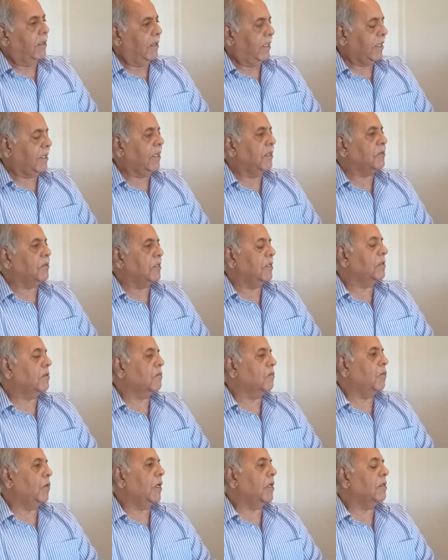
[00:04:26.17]
like I
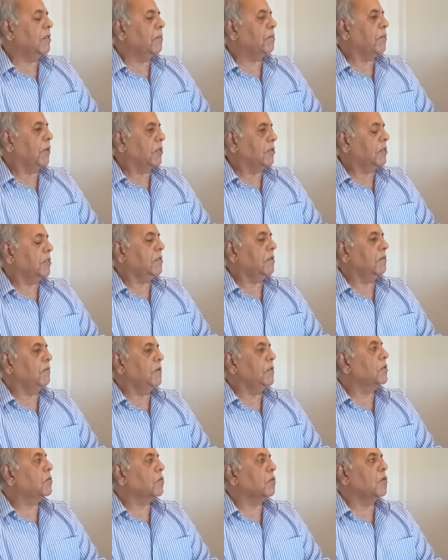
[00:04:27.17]
said, where the
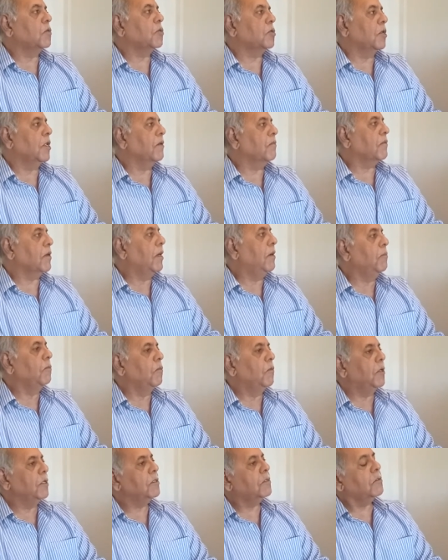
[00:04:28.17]
positiveness would, should have
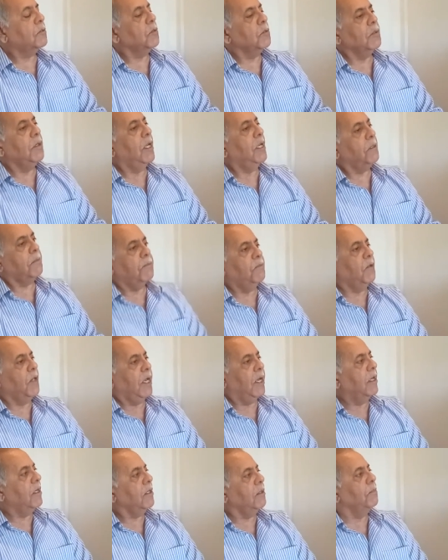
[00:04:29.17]
come was to let
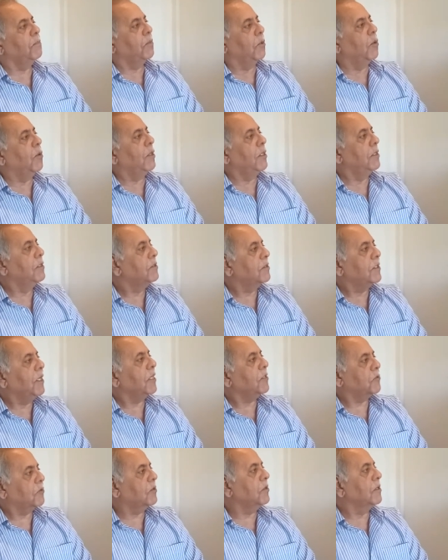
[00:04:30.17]
Vihari bowl his
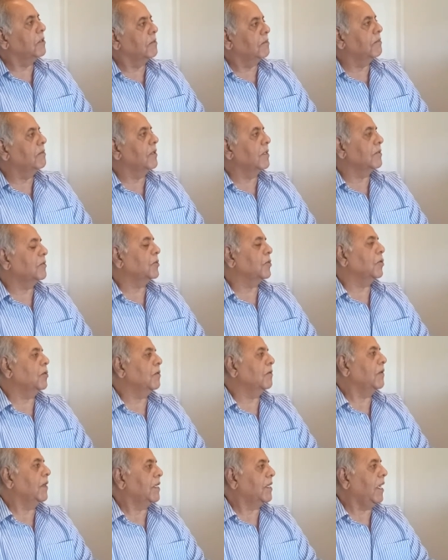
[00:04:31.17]
natural uh,
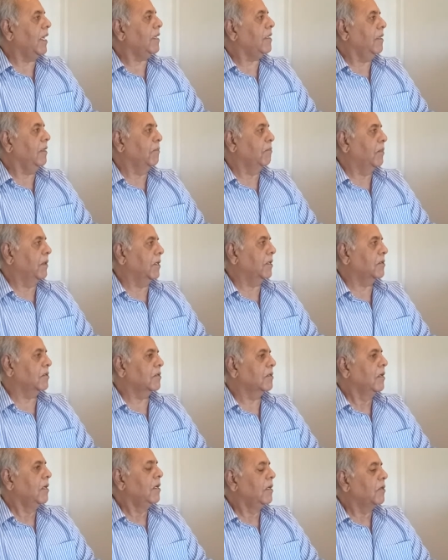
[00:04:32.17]
sort of attacking way.
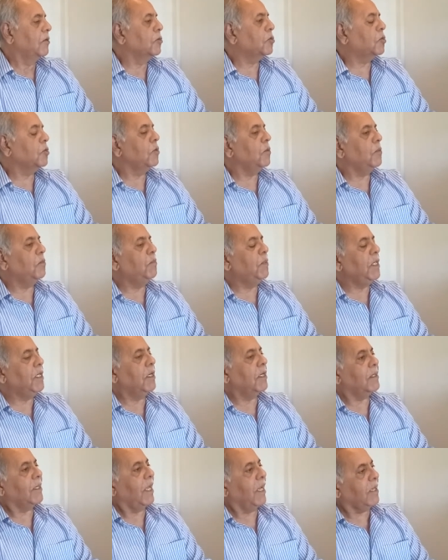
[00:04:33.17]
You should have
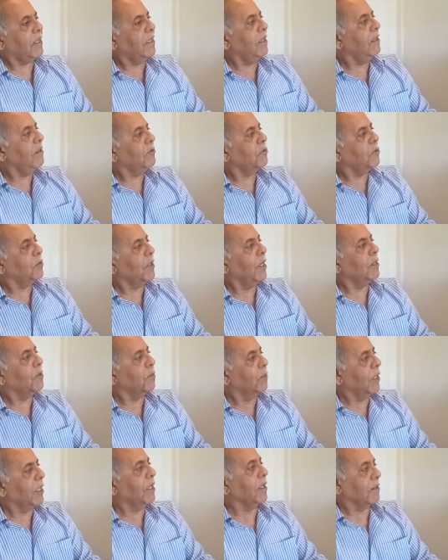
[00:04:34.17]
been attacking to
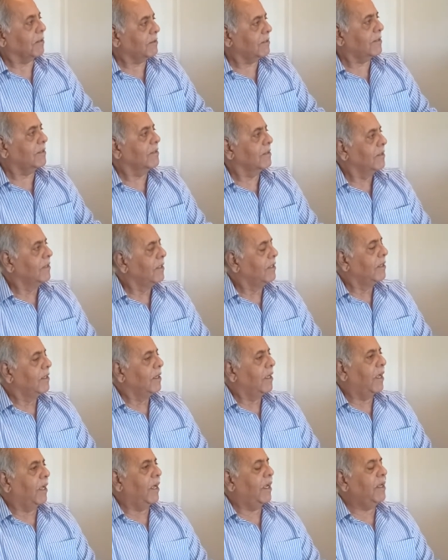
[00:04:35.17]
get wickets.
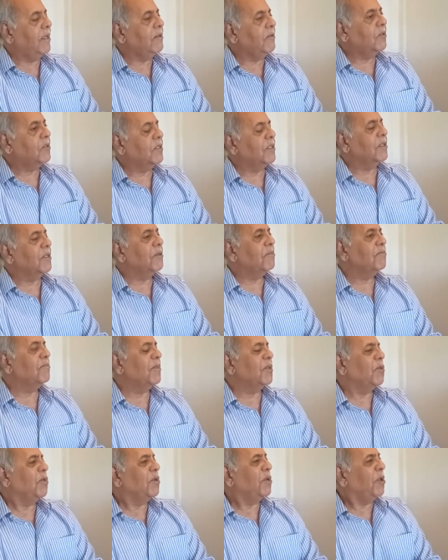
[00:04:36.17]
And uh,
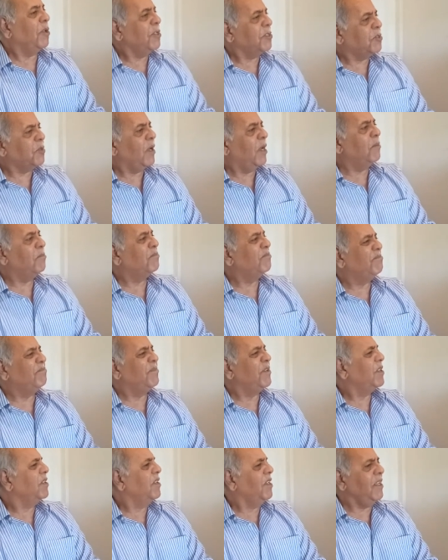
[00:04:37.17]
also,
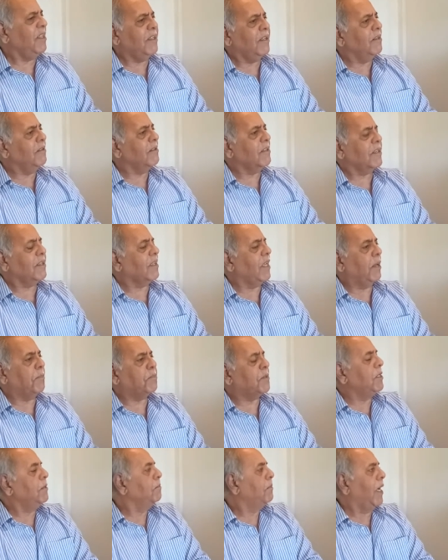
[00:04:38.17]
he didn't
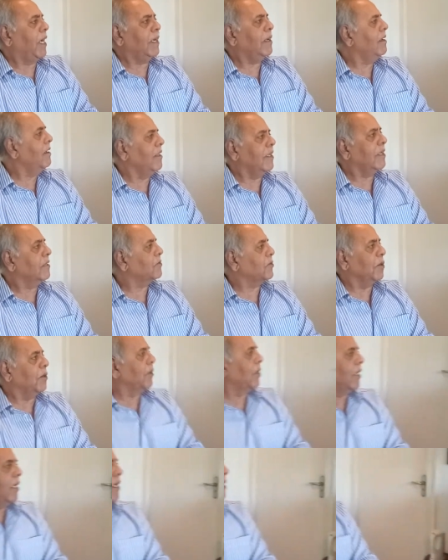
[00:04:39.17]
captain badly at
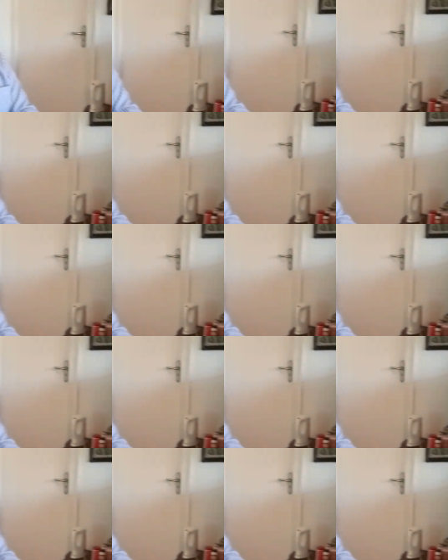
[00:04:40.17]
all. I